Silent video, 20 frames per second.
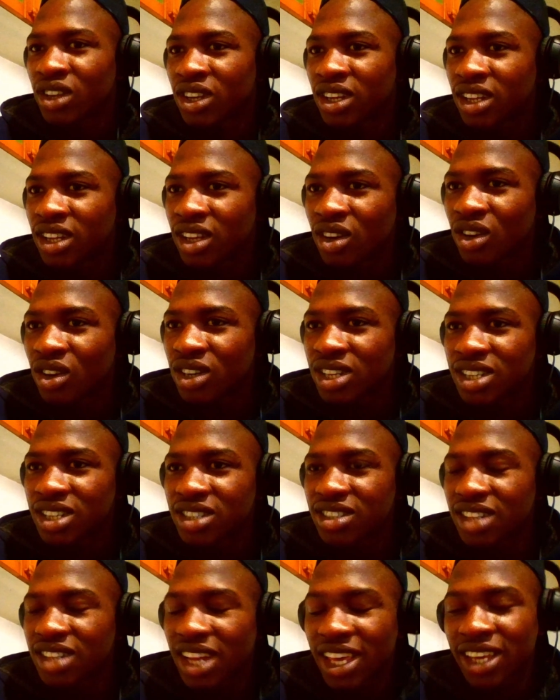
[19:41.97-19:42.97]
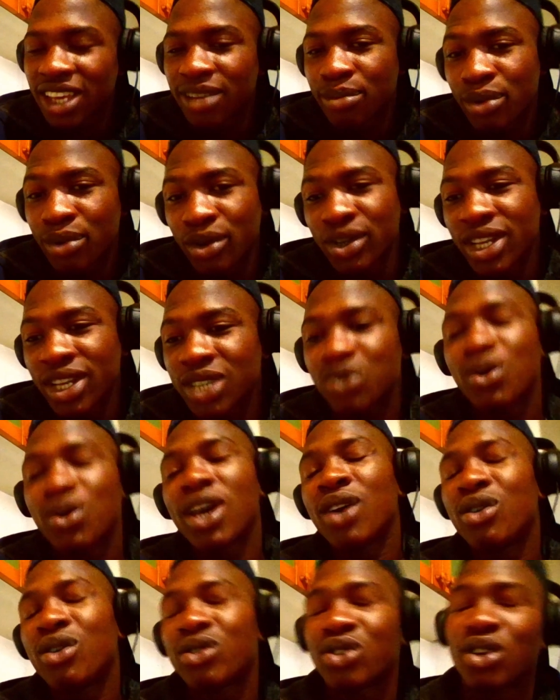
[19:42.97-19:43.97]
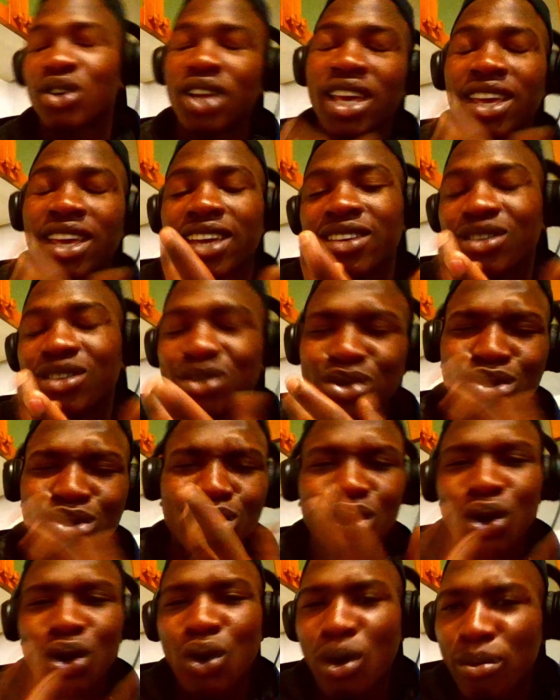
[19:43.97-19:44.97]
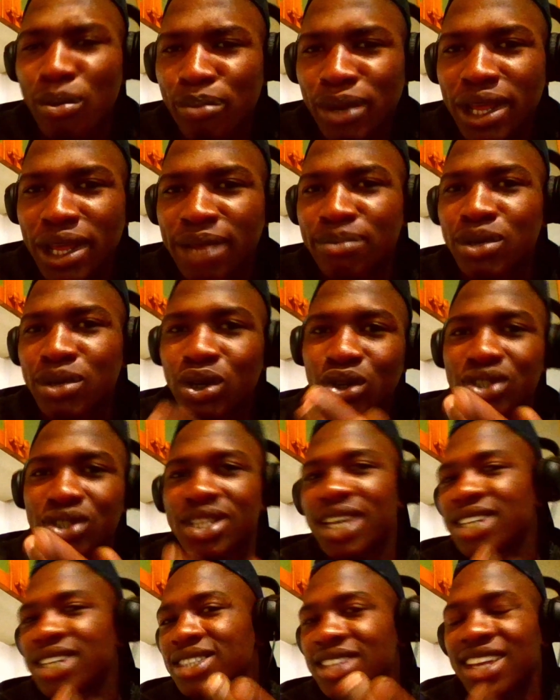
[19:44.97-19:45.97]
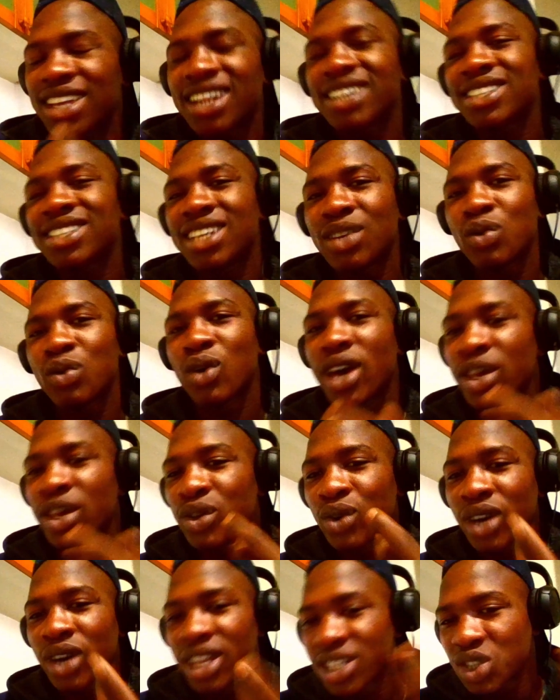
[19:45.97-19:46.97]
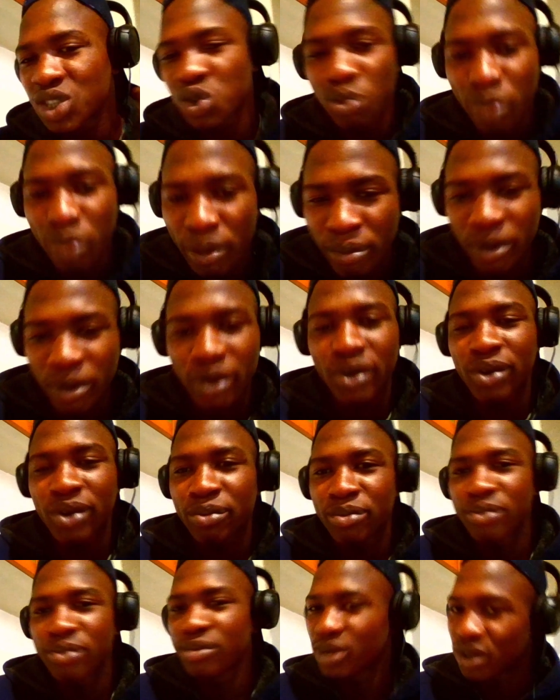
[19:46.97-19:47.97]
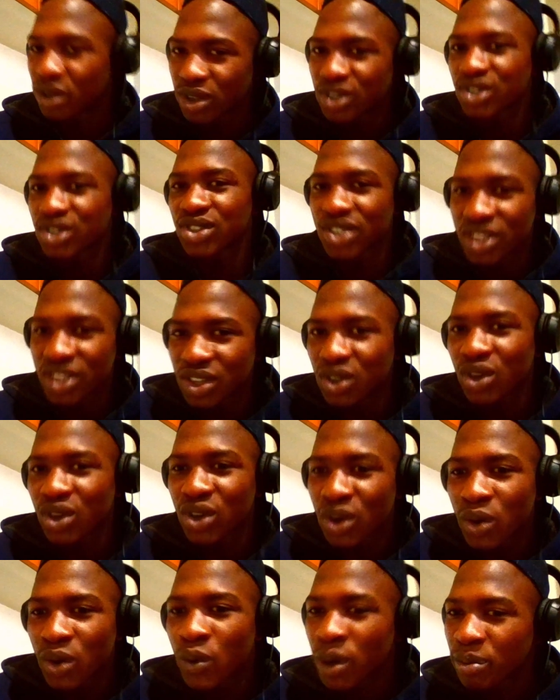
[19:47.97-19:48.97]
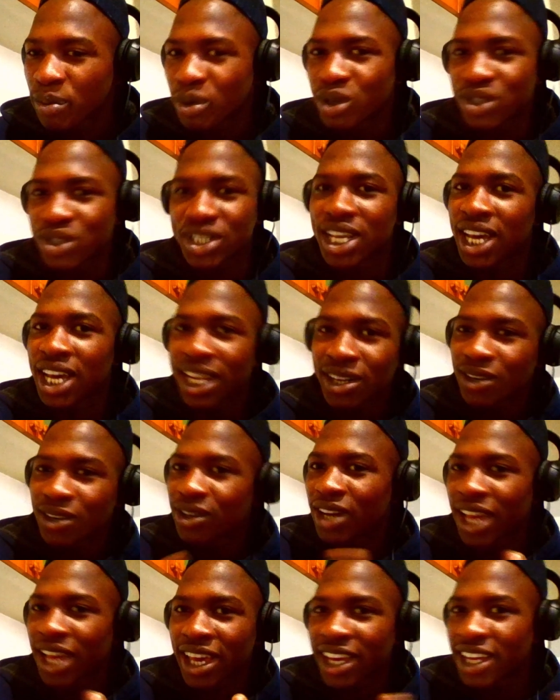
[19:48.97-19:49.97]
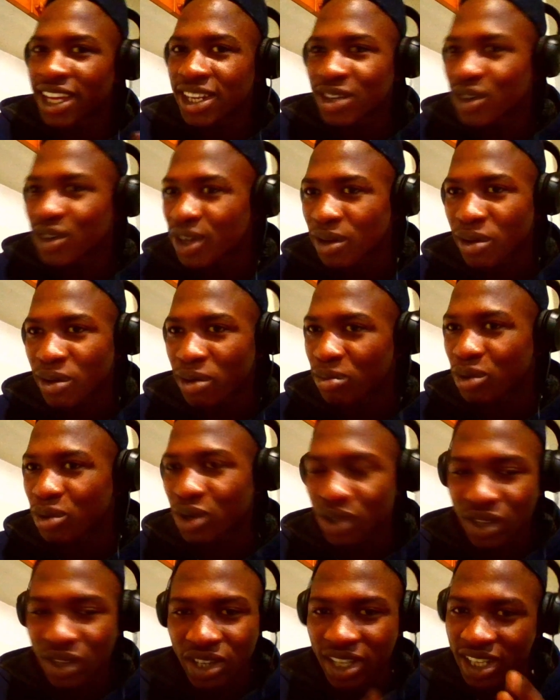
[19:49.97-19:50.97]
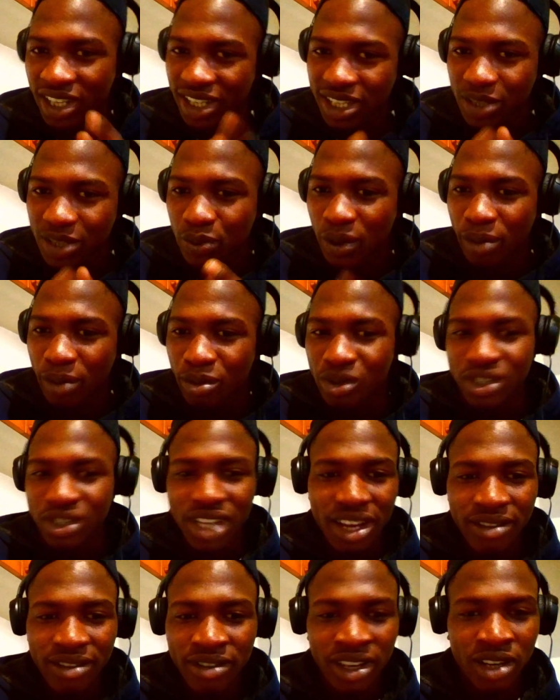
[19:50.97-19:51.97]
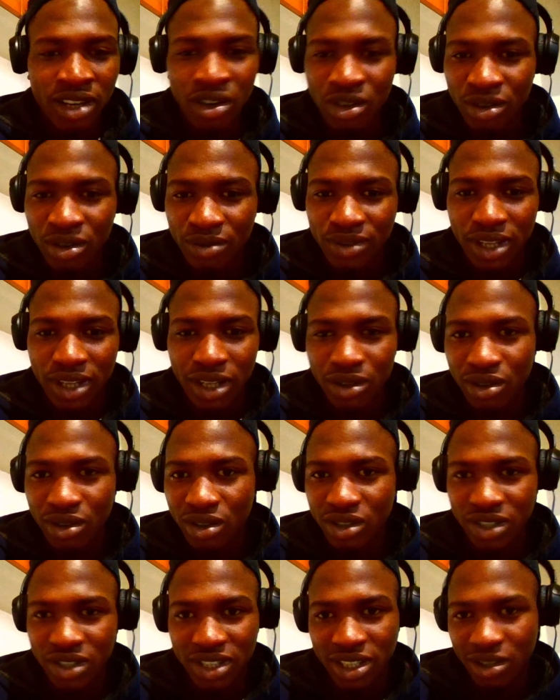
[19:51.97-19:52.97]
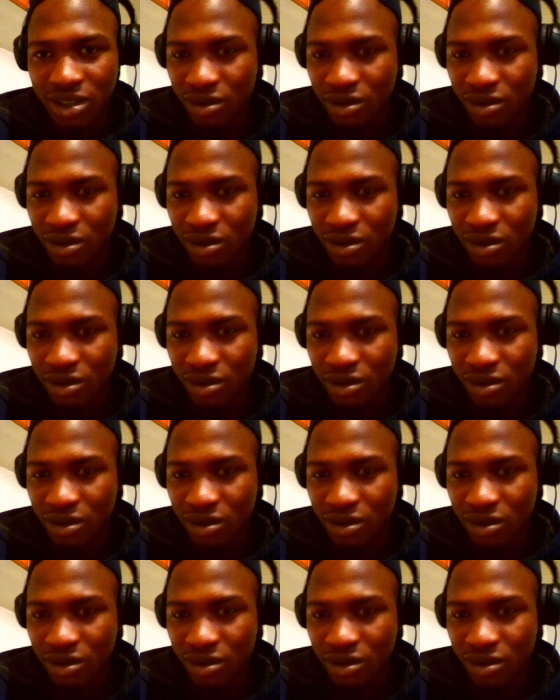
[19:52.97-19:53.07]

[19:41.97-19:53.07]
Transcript: all this, bro, that's why also, you should not complain, because that's the reason why you are the superpower. because you know your weapons are not like any other weapon. These weapons have a lot of technology, you know.